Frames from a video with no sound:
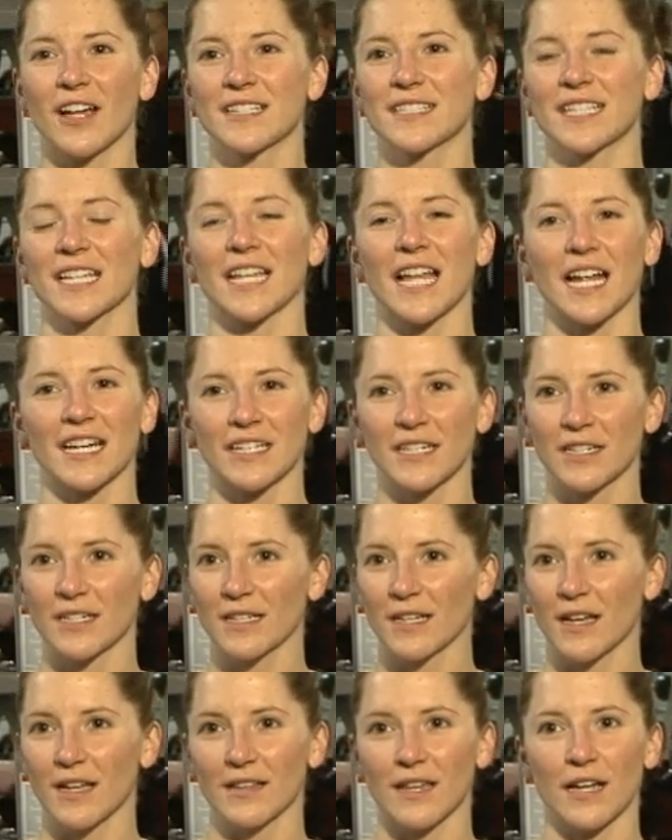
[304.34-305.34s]
lost a lot
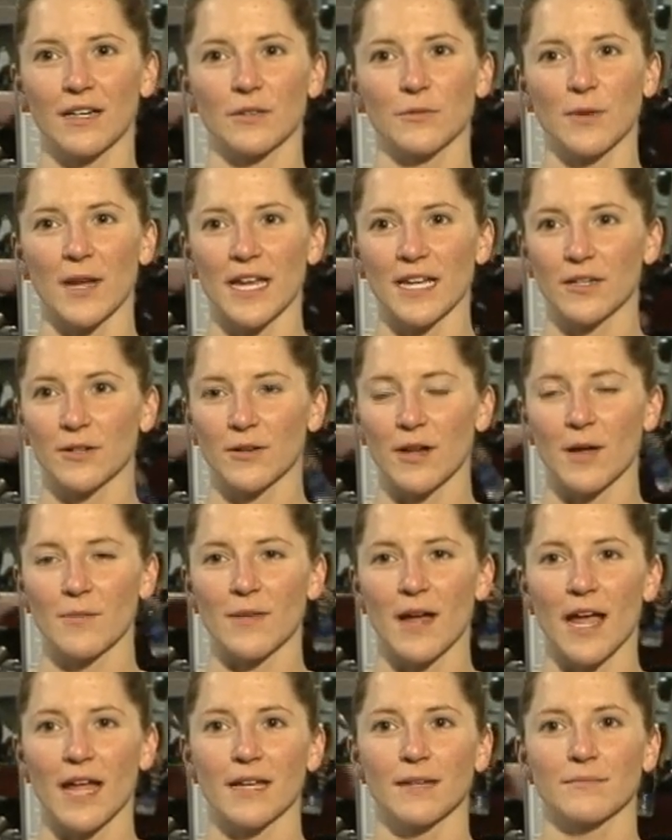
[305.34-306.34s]
of a lot of weight
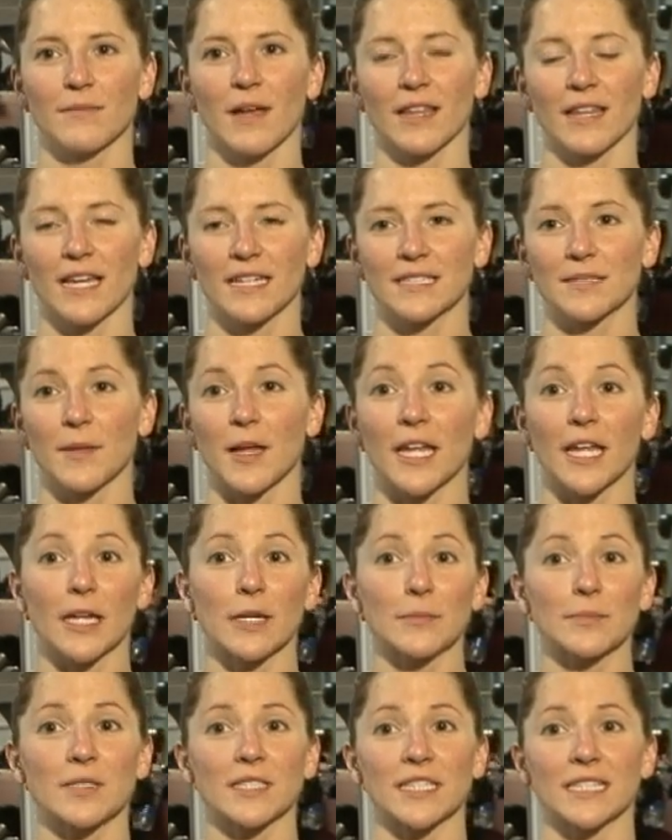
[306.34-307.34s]
around my, my legs, my
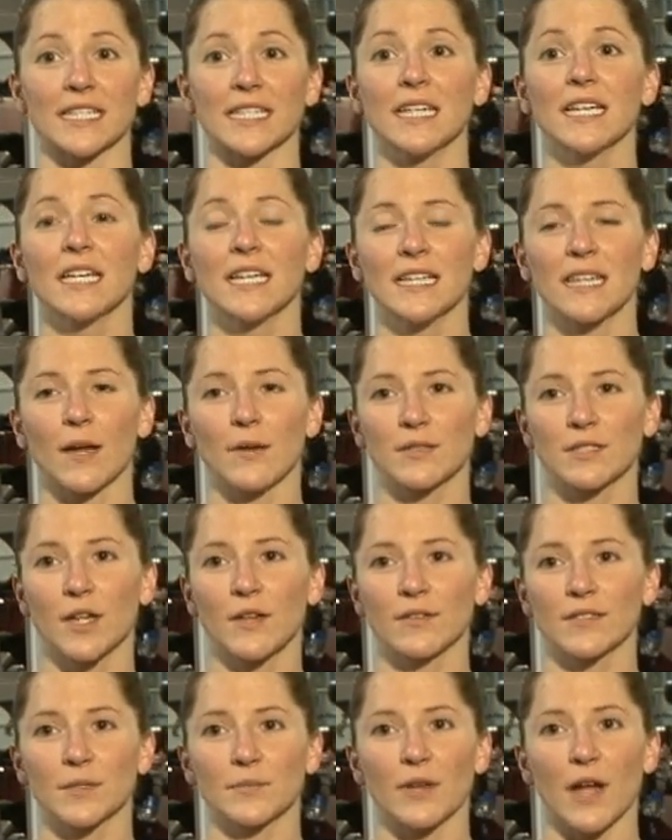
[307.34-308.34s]
hips, and that was
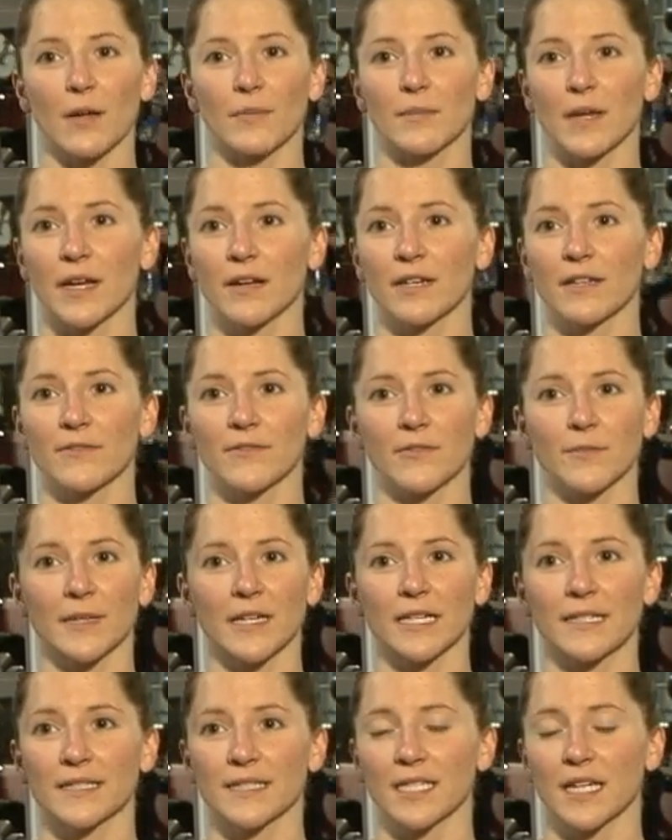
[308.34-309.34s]
always a problem area for
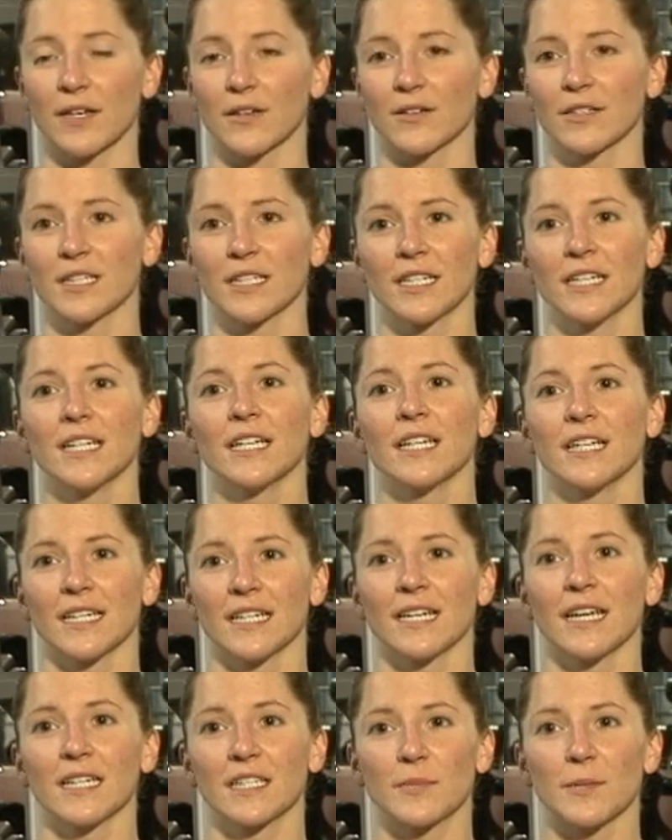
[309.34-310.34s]
me, so
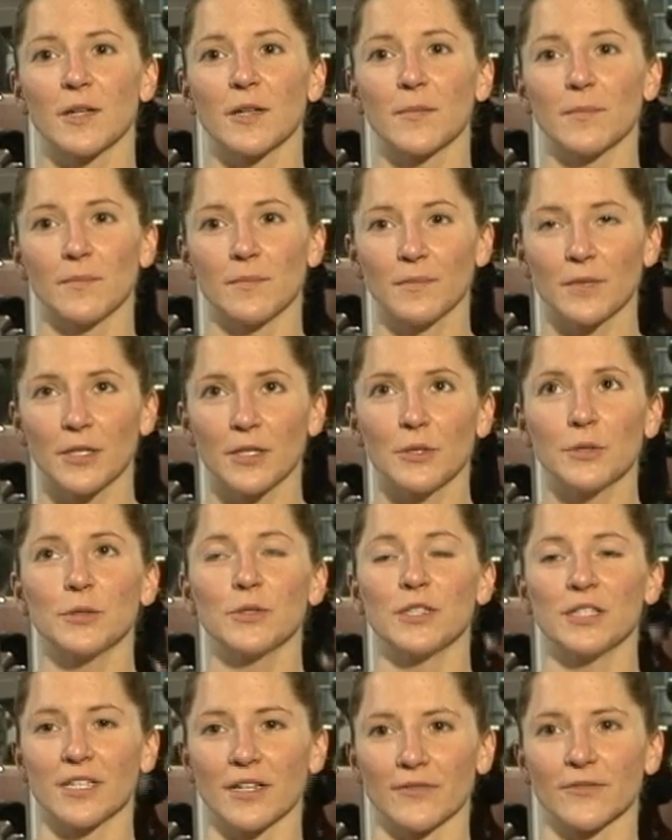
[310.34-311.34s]
it's been a
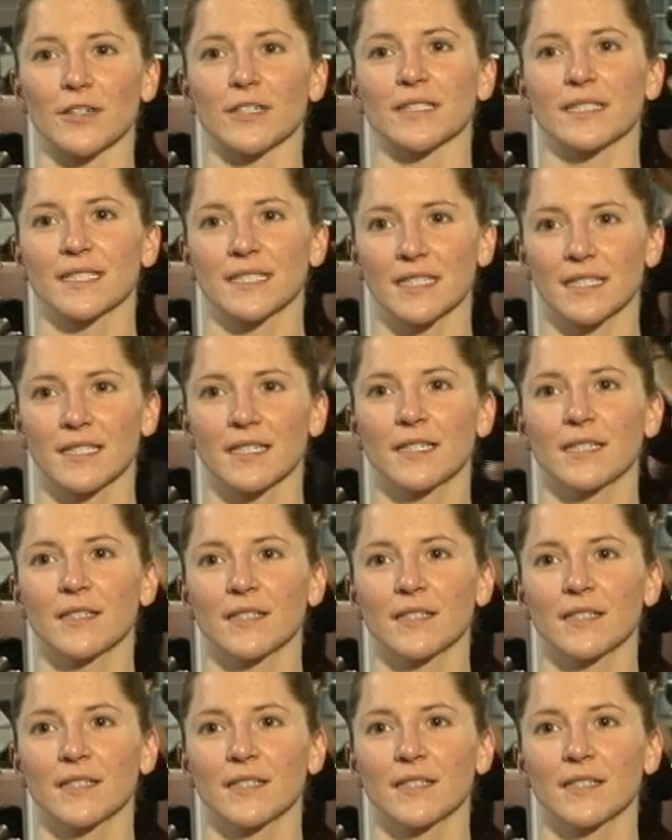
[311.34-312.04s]
huge difference.